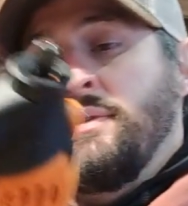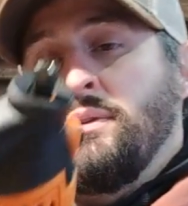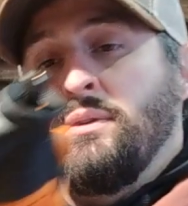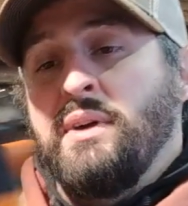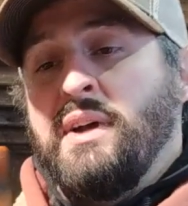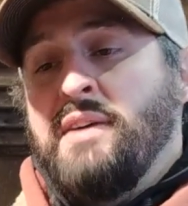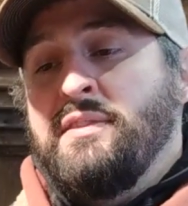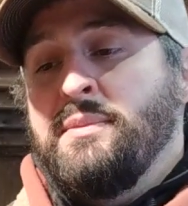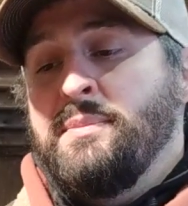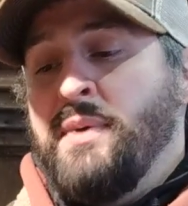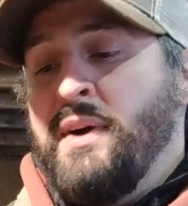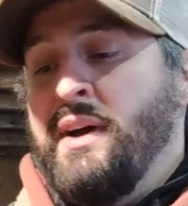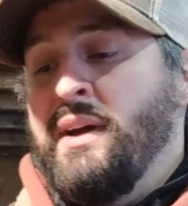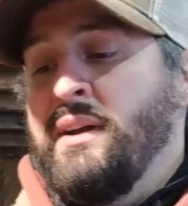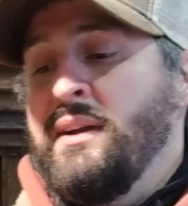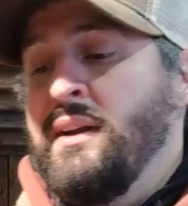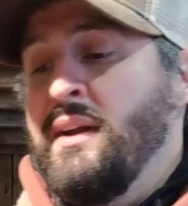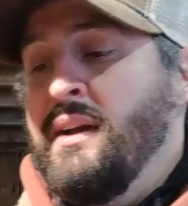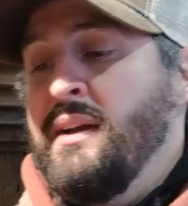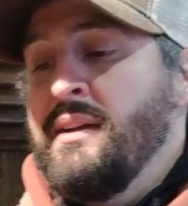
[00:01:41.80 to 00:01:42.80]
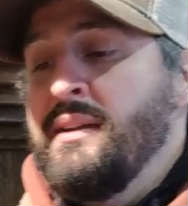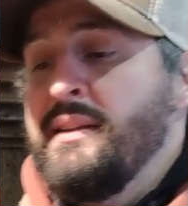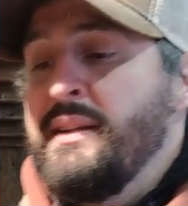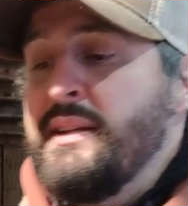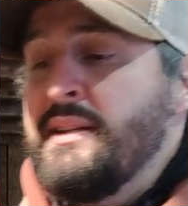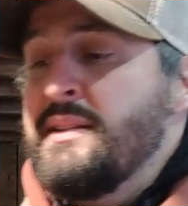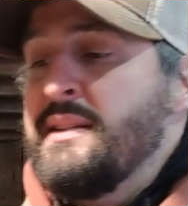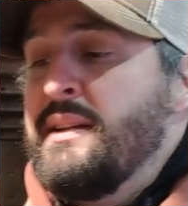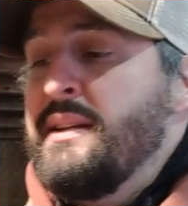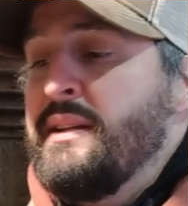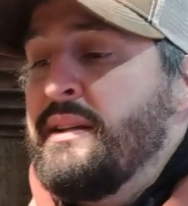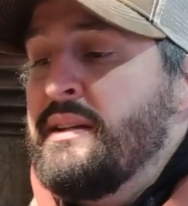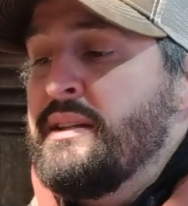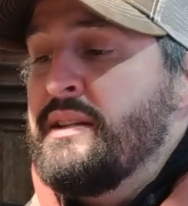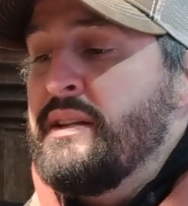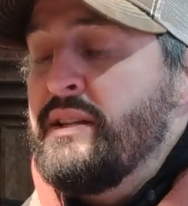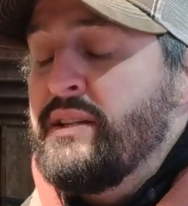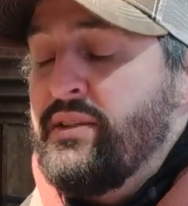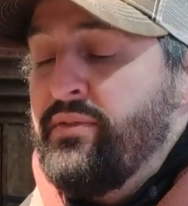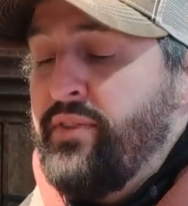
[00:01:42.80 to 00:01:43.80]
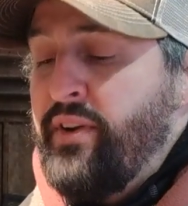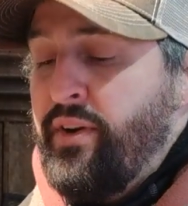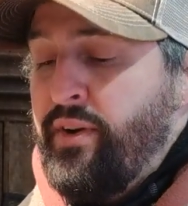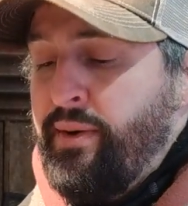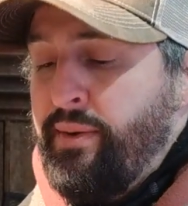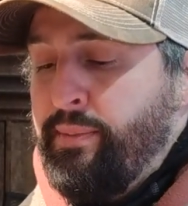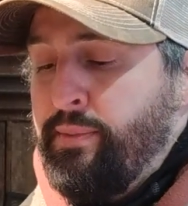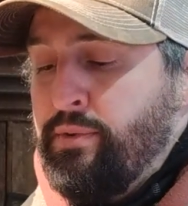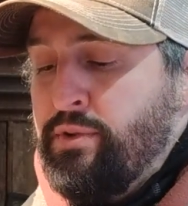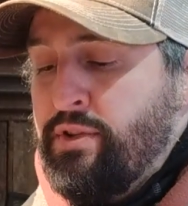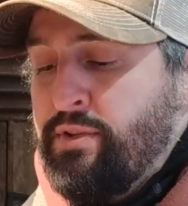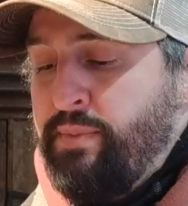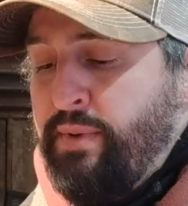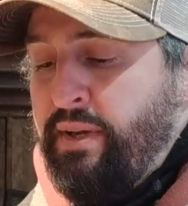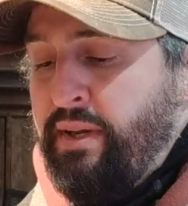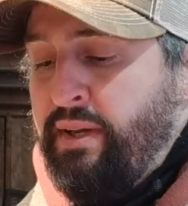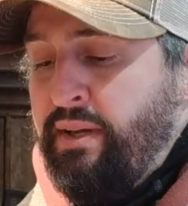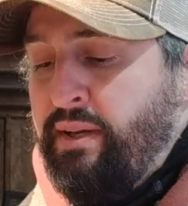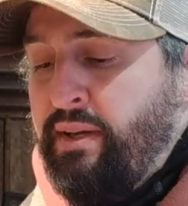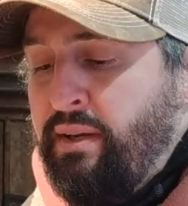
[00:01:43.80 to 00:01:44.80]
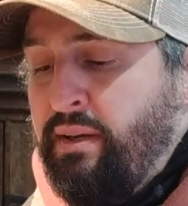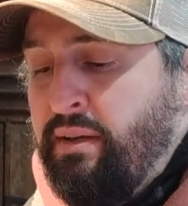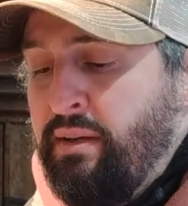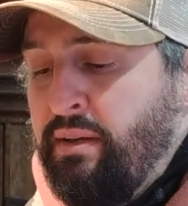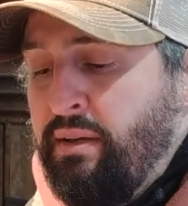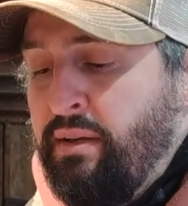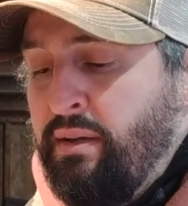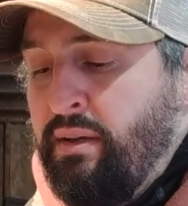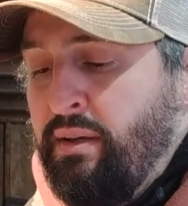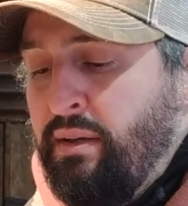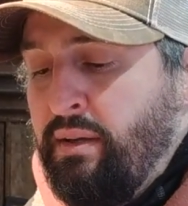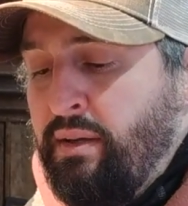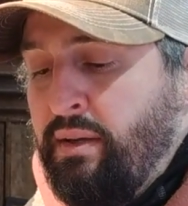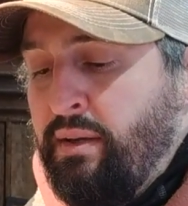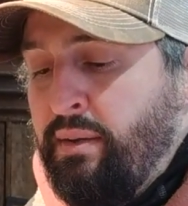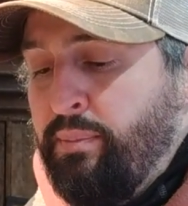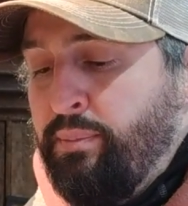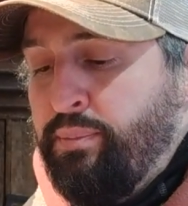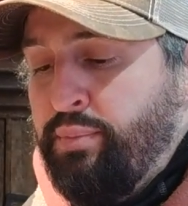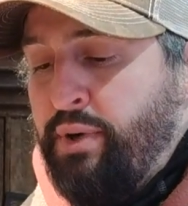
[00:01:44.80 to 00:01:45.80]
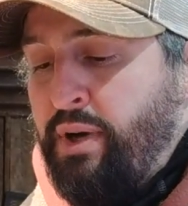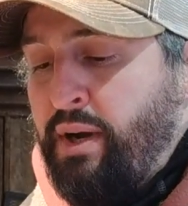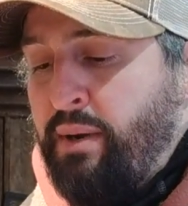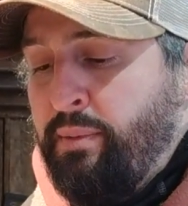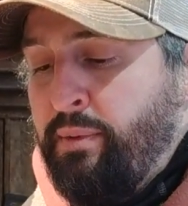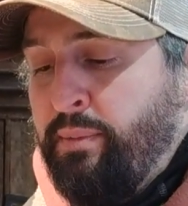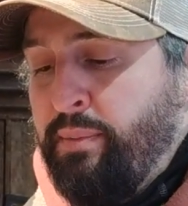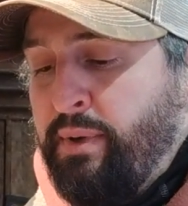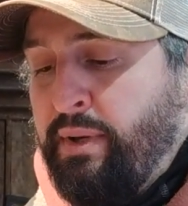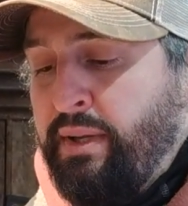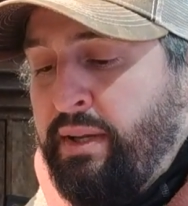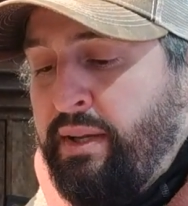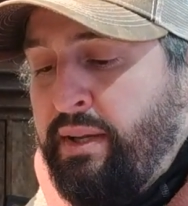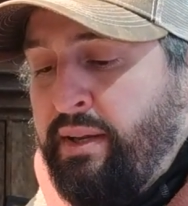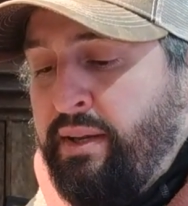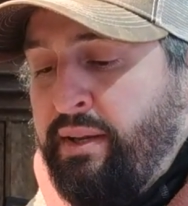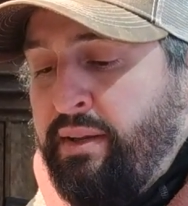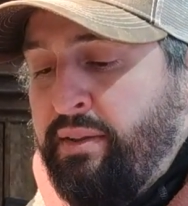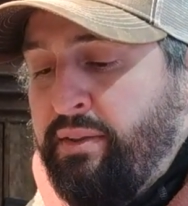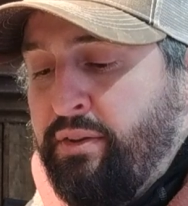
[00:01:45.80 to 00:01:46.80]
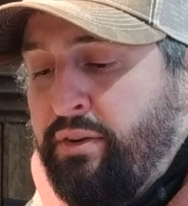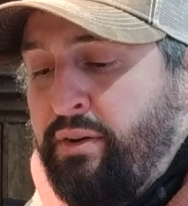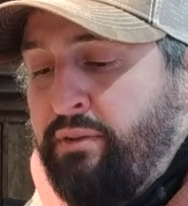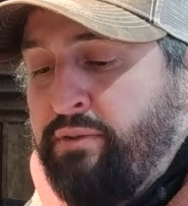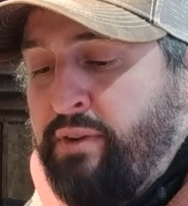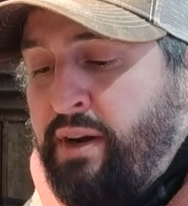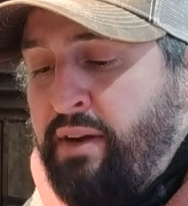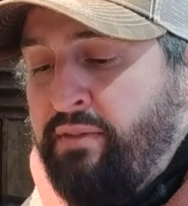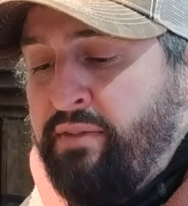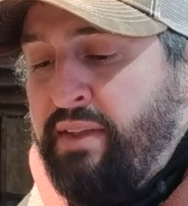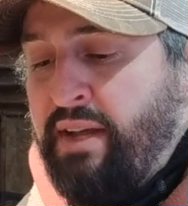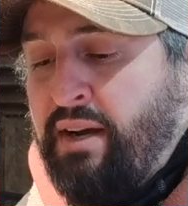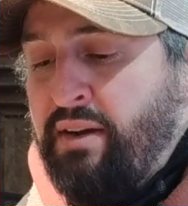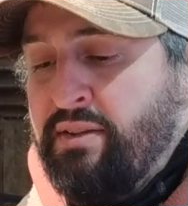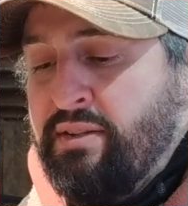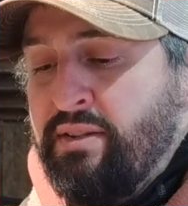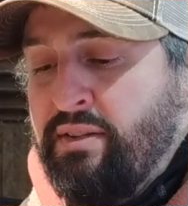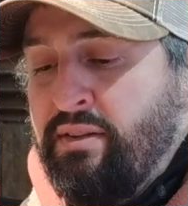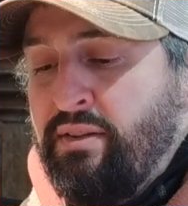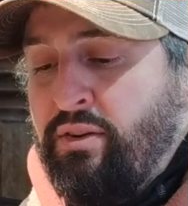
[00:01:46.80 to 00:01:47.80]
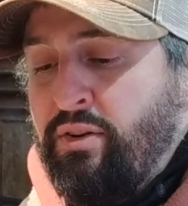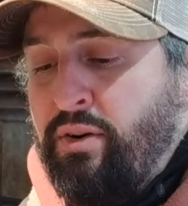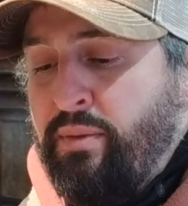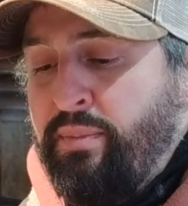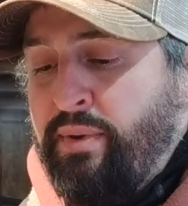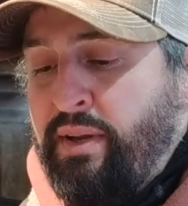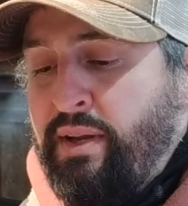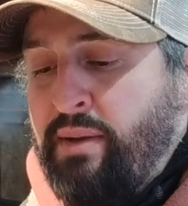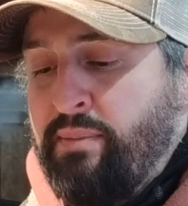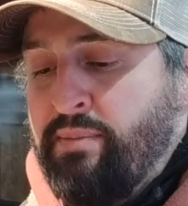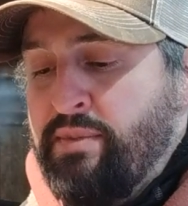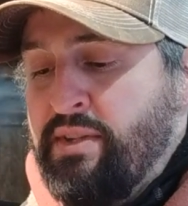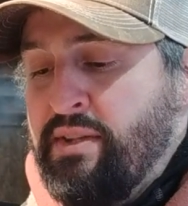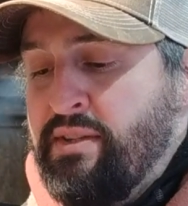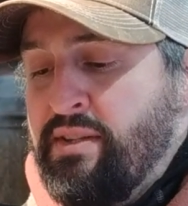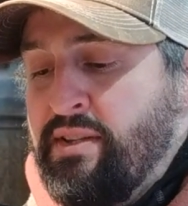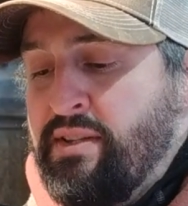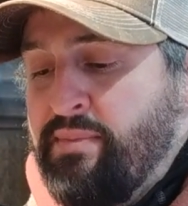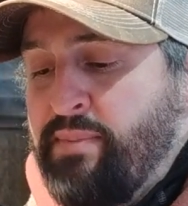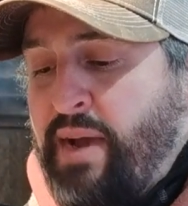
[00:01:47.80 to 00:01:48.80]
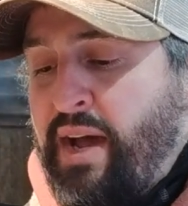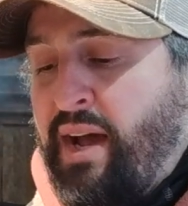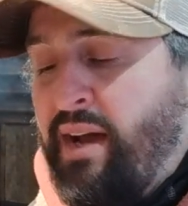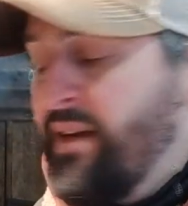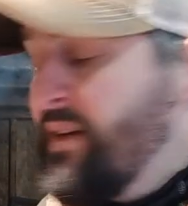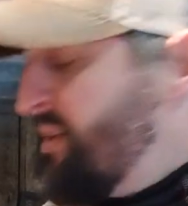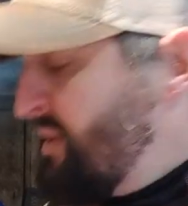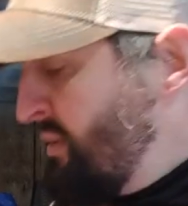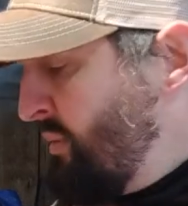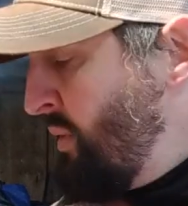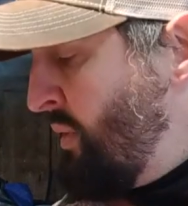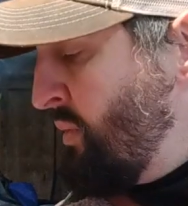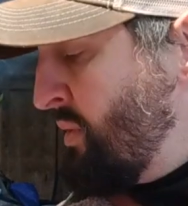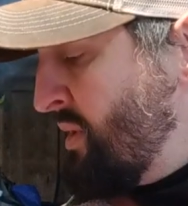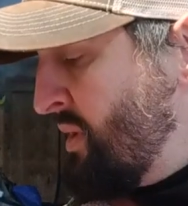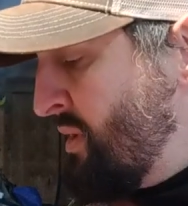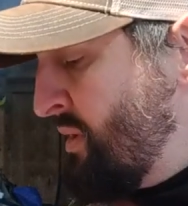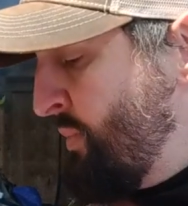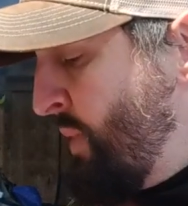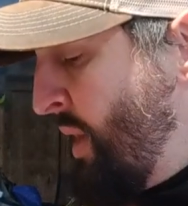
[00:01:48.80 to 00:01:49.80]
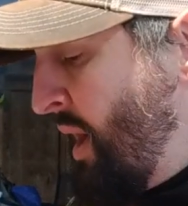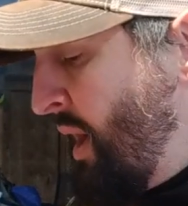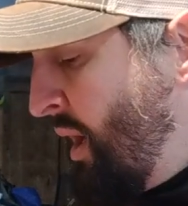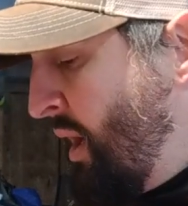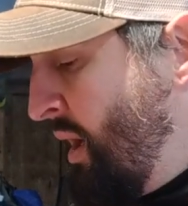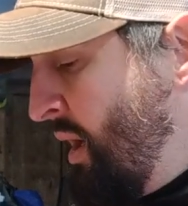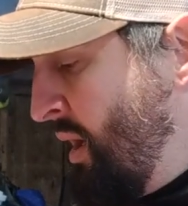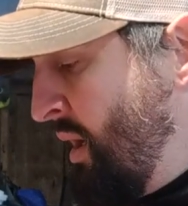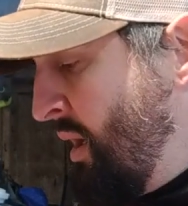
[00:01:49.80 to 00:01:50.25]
If you don't have it, buy it. This is, it's variable speed, probably 35,000 RPMs is its max. What was the spec?